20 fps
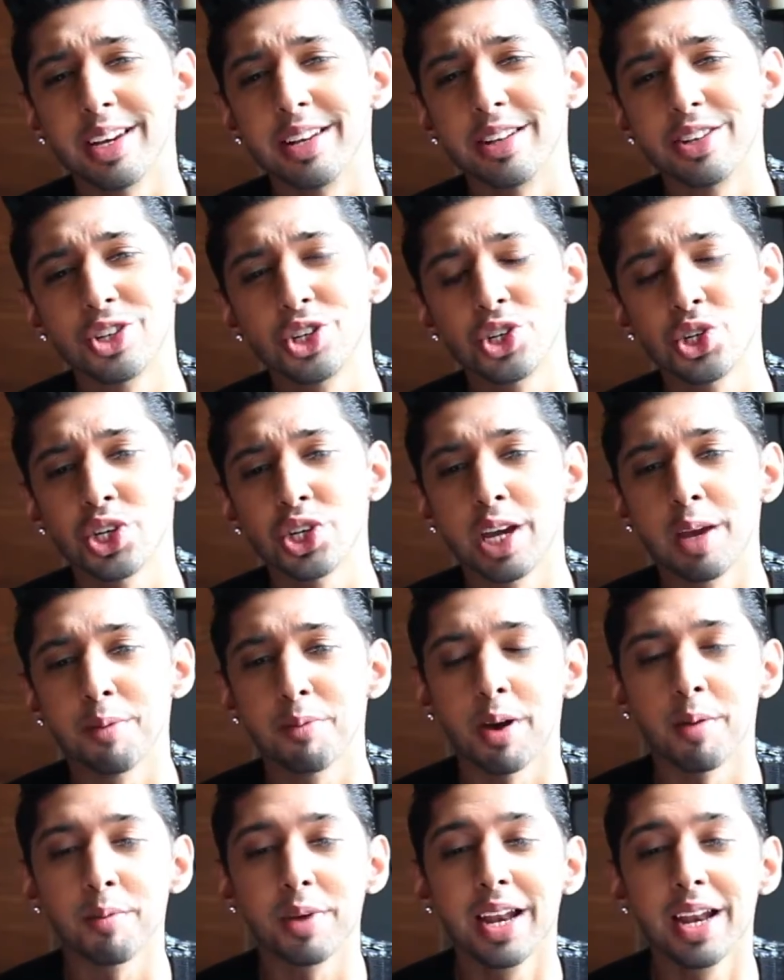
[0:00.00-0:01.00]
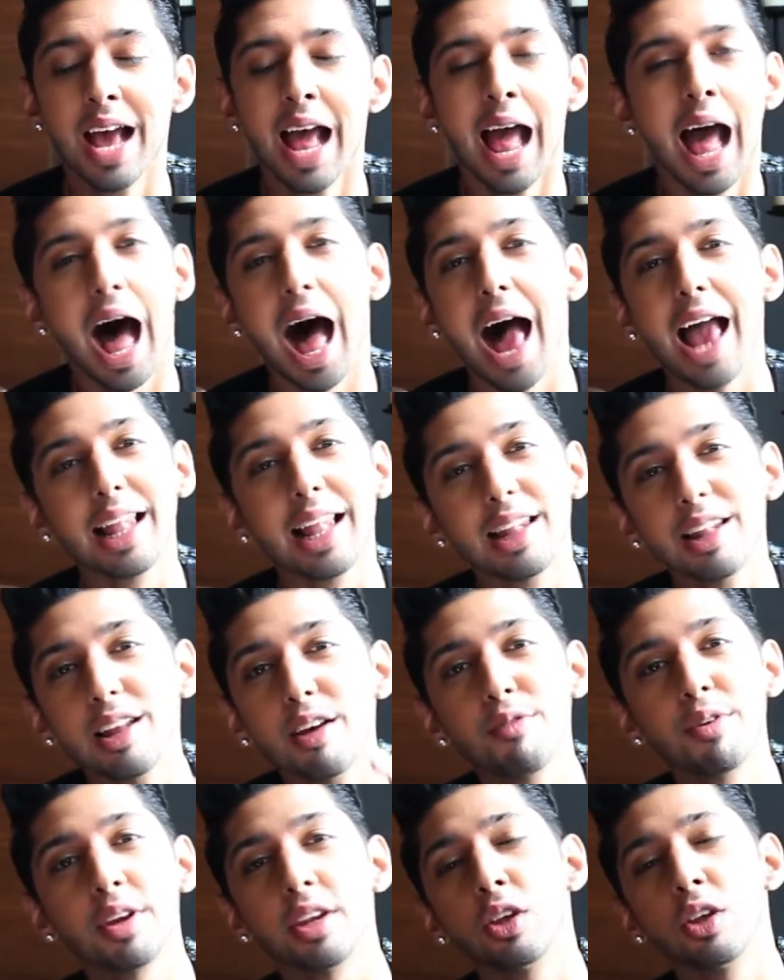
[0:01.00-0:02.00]
its shape. I
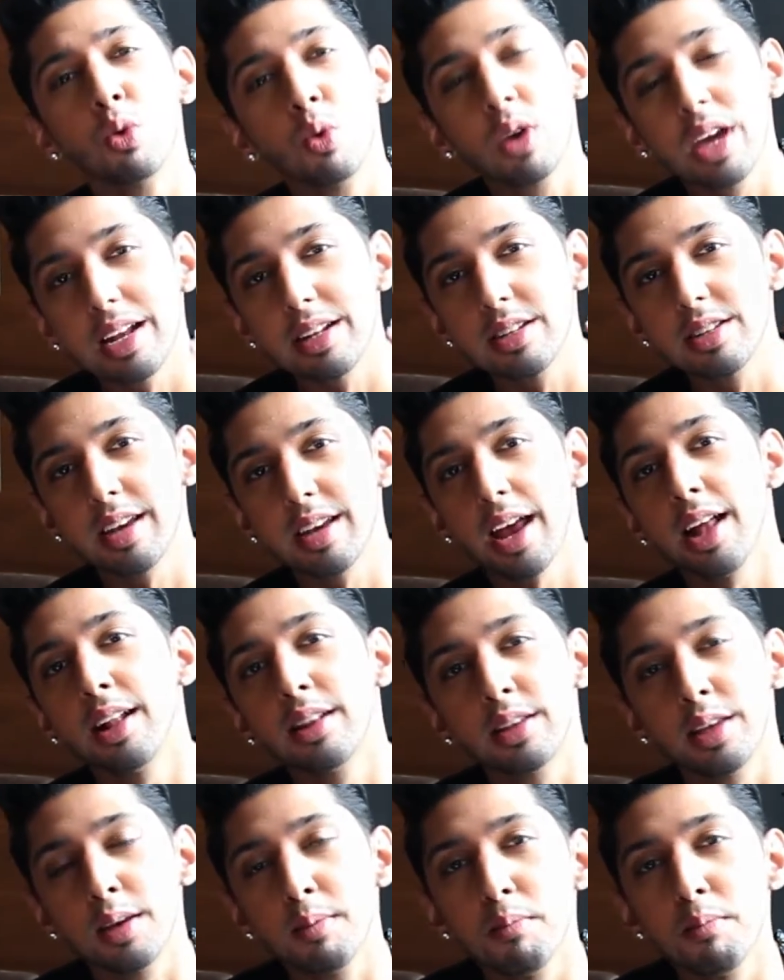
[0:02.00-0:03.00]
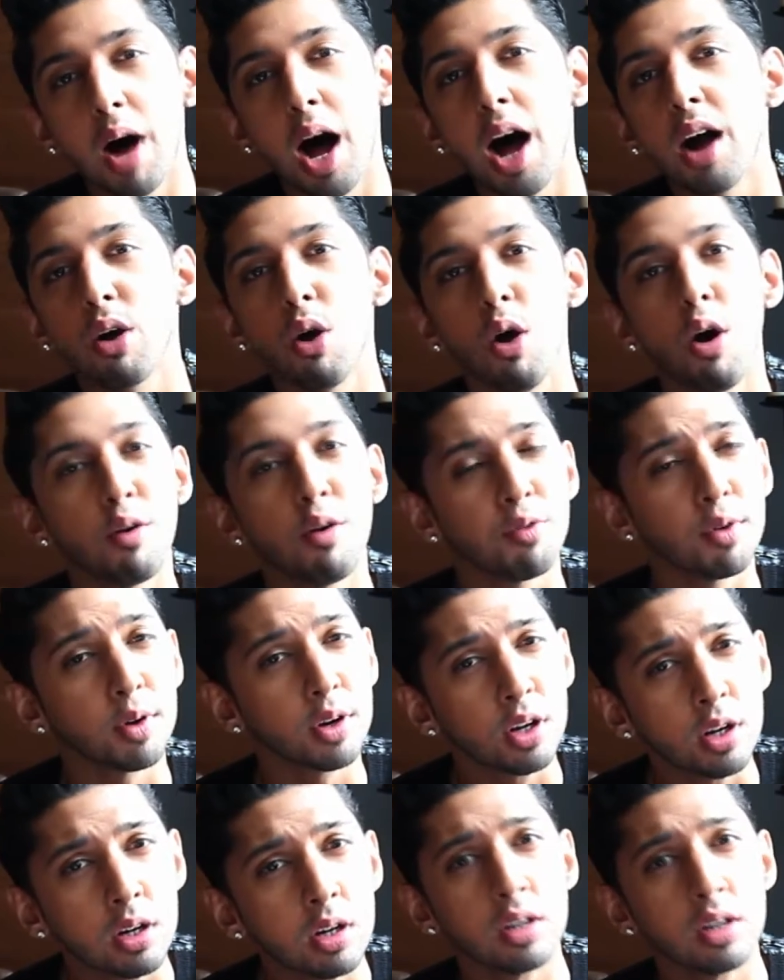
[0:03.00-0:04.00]
love it. You can tell the mark of a
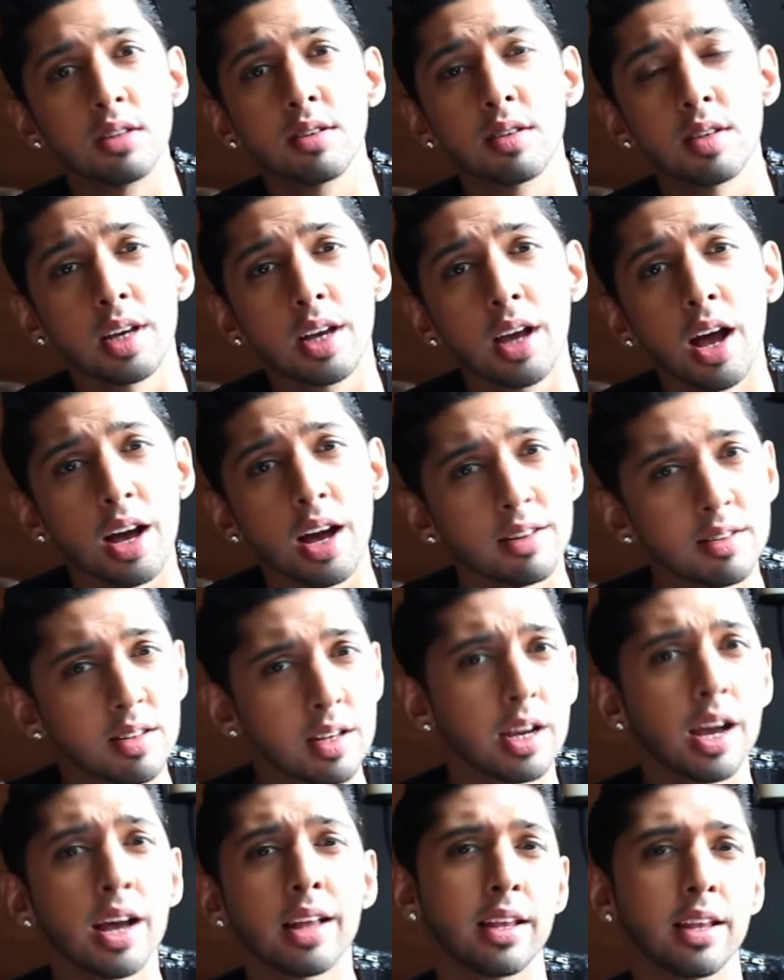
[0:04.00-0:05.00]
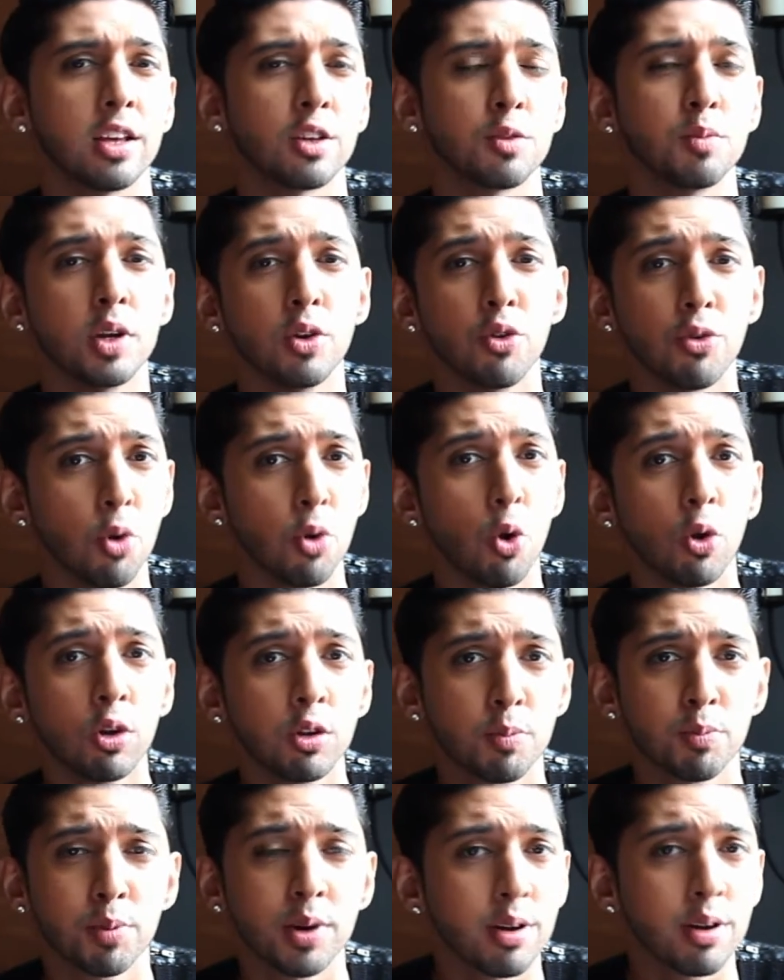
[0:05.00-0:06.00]
good cigar, a cigar that's been
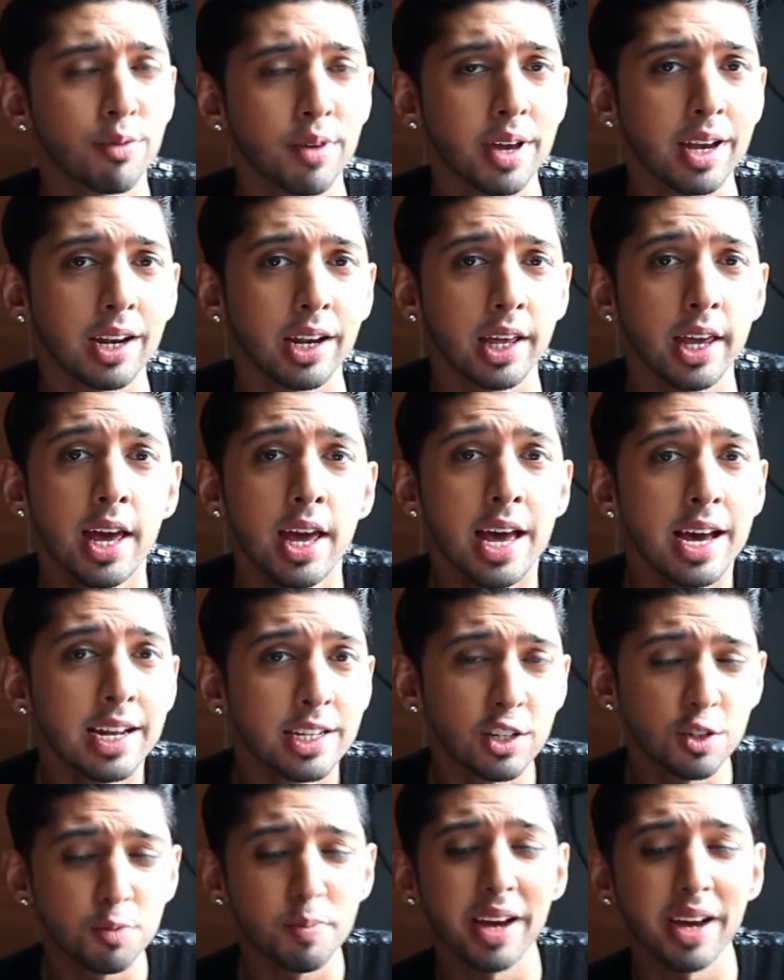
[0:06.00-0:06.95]
rolled perfectly, just